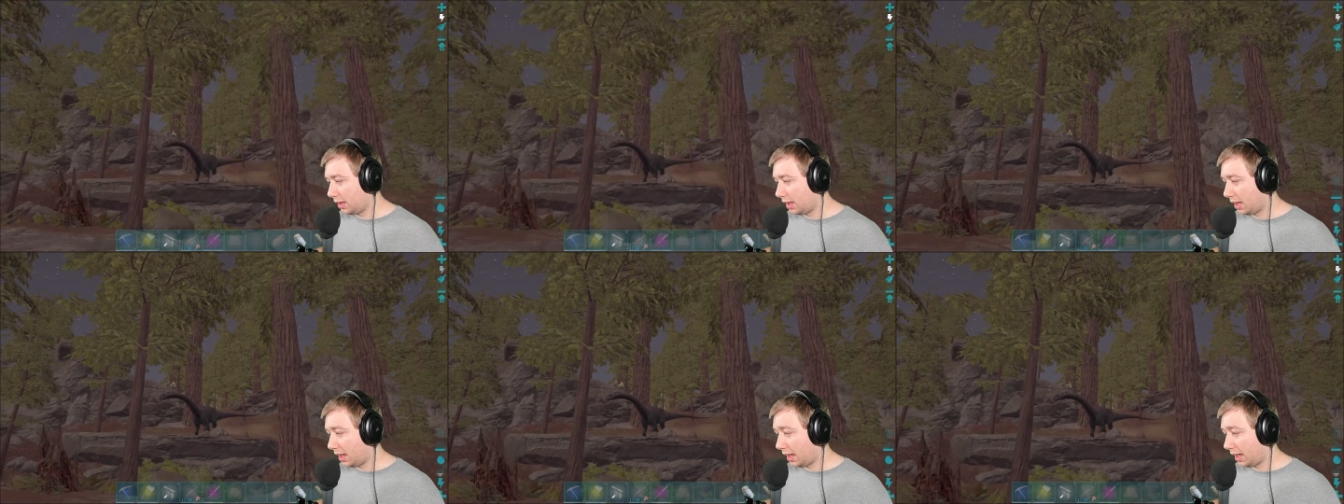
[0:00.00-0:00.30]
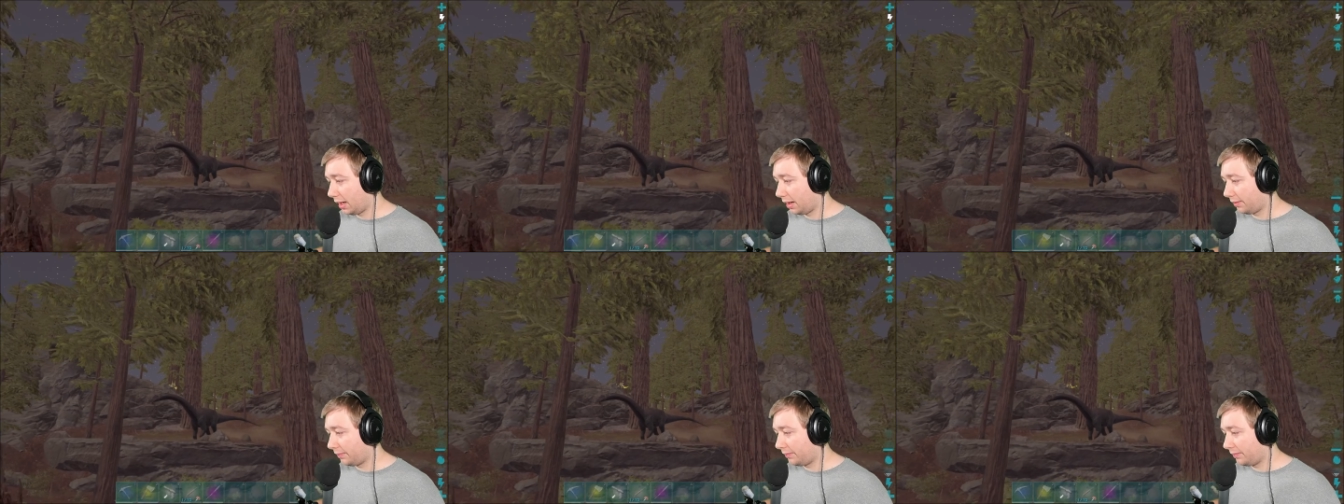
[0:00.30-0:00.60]

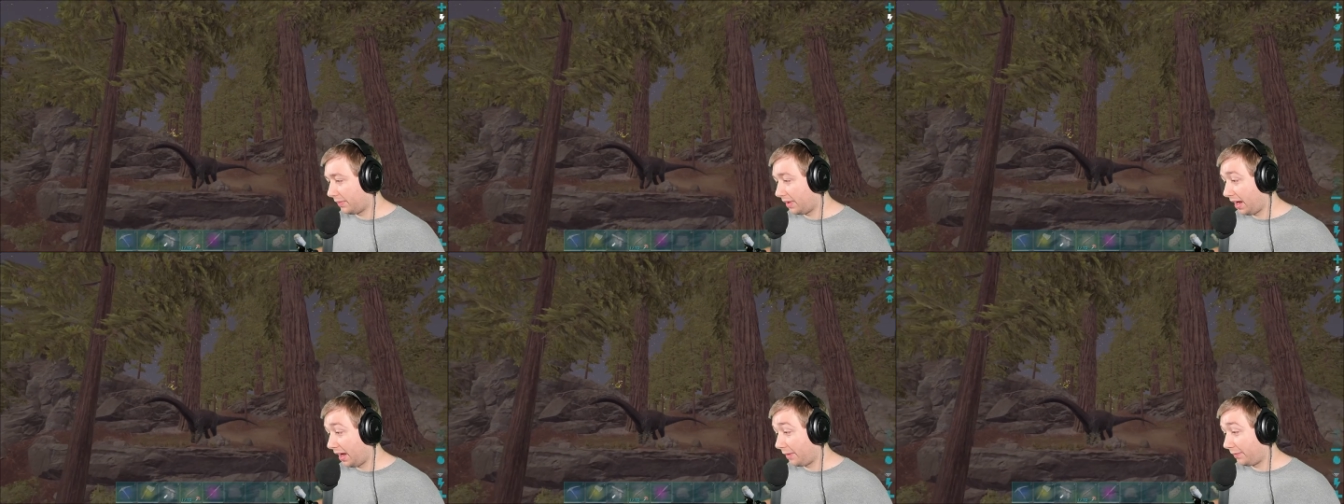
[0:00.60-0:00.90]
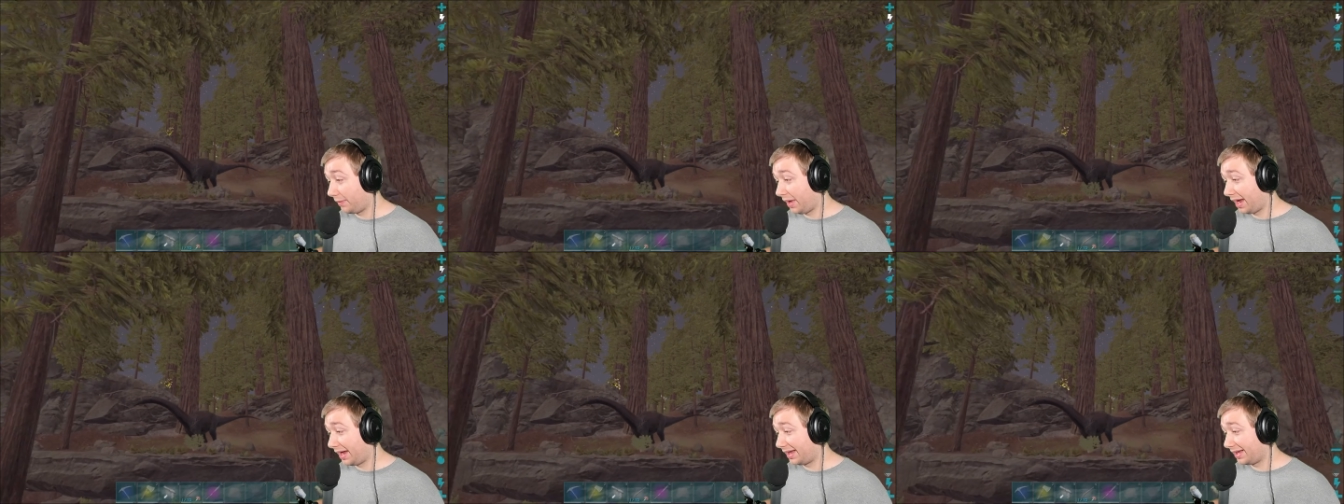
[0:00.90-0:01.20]

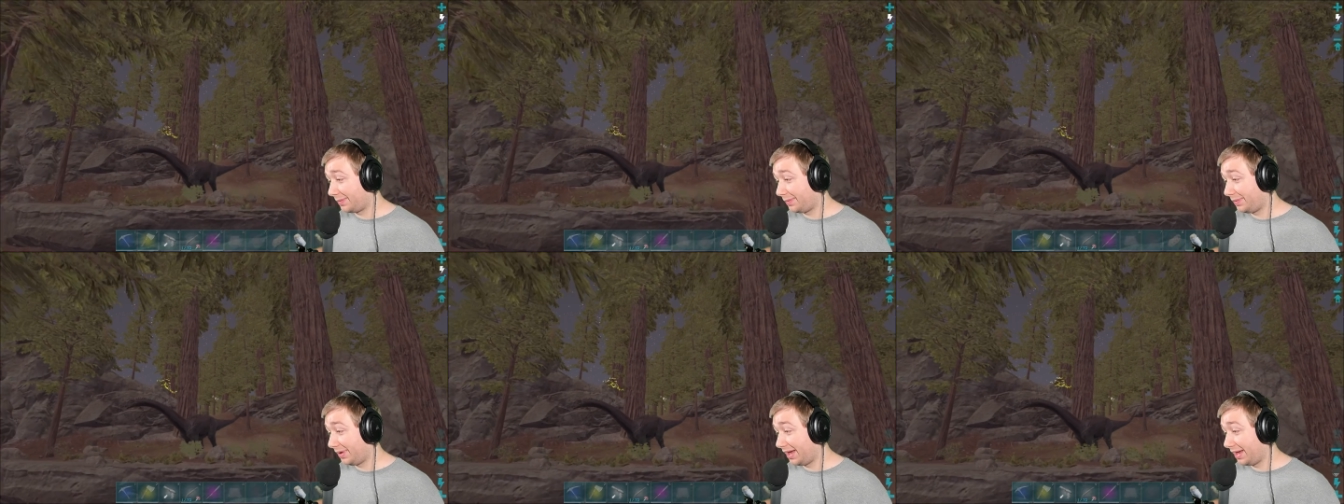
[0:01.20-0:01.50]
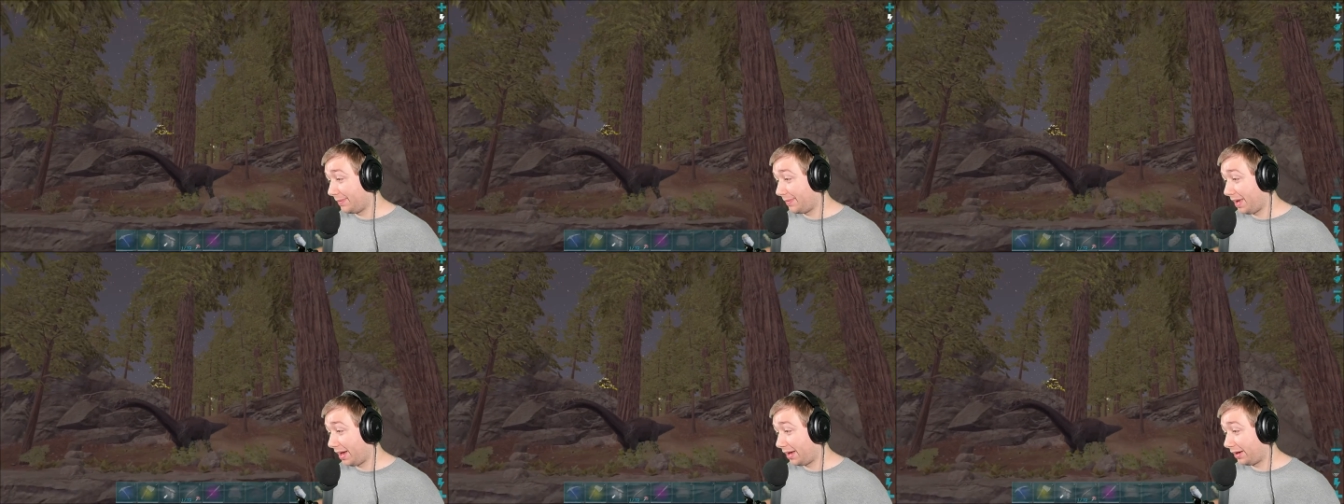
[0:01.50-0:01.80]
I get to
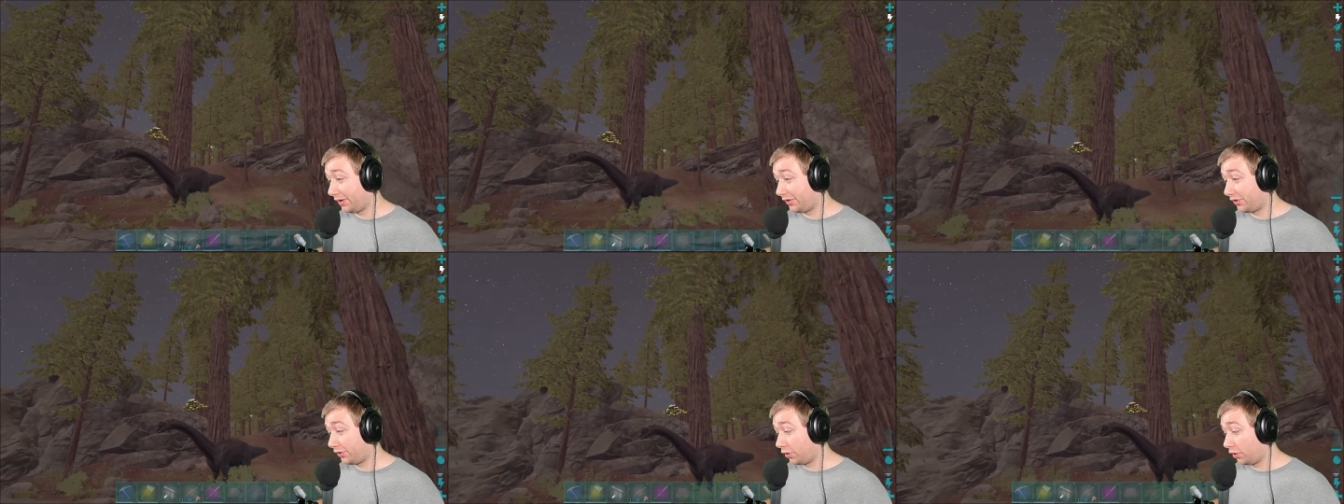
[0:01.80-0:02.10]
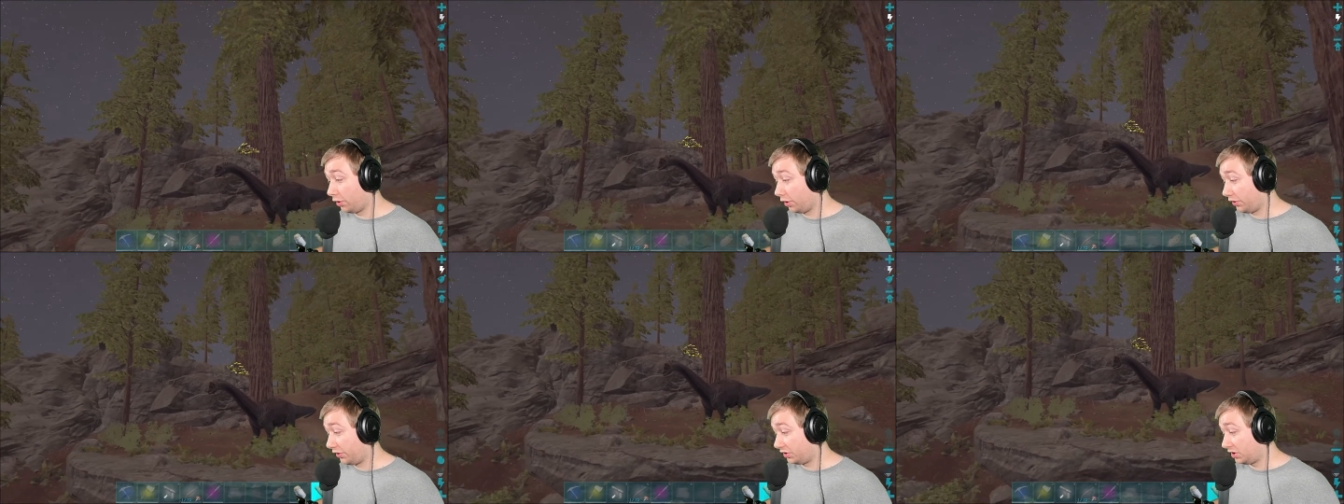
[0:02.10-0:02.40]
play about a
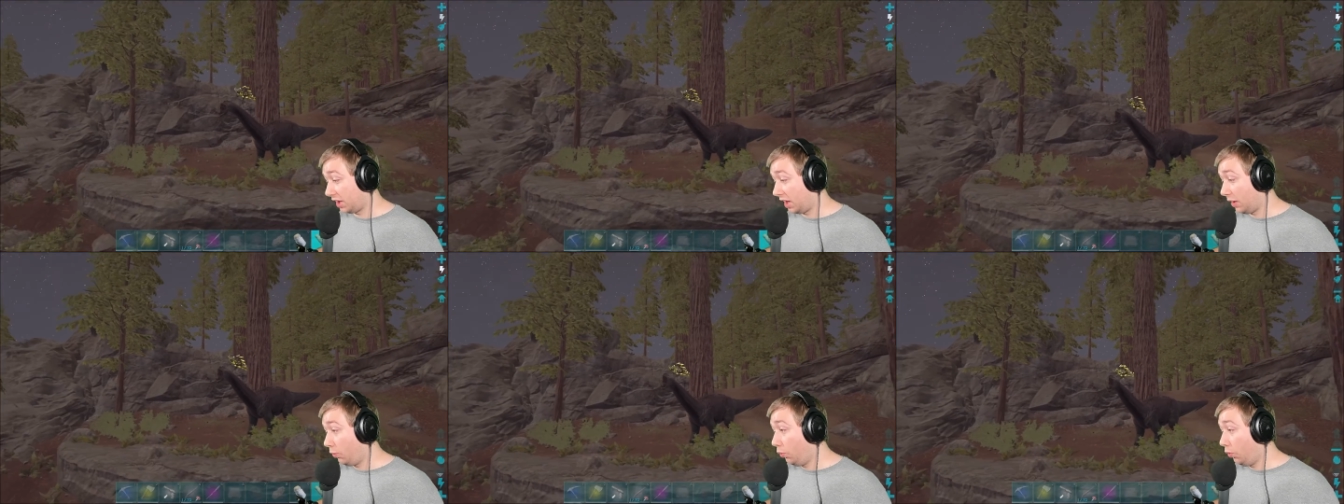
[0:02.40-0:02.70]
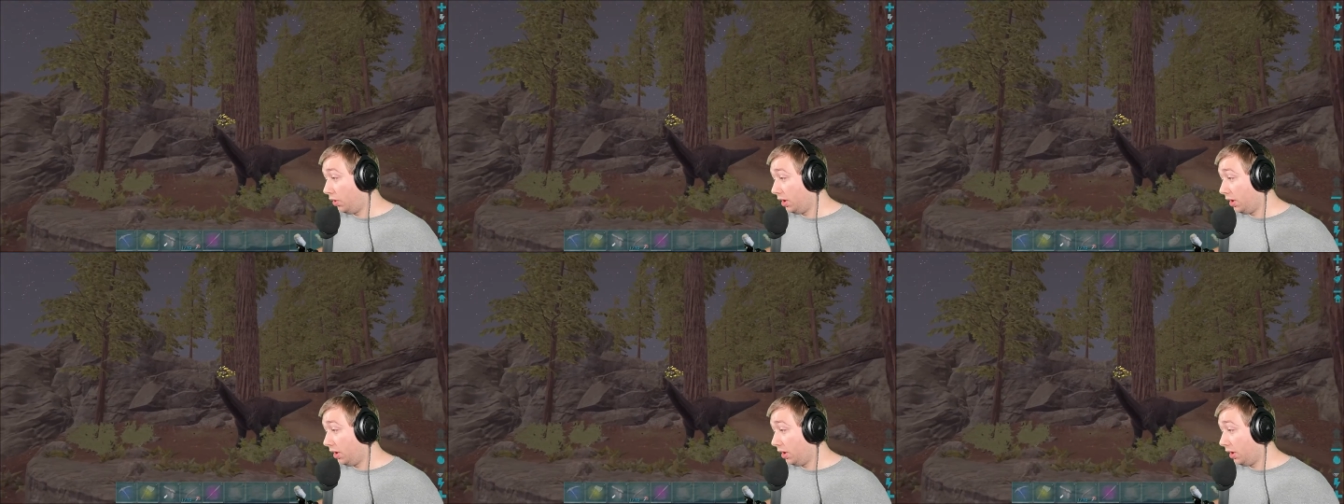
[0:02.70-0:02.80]
third of the time.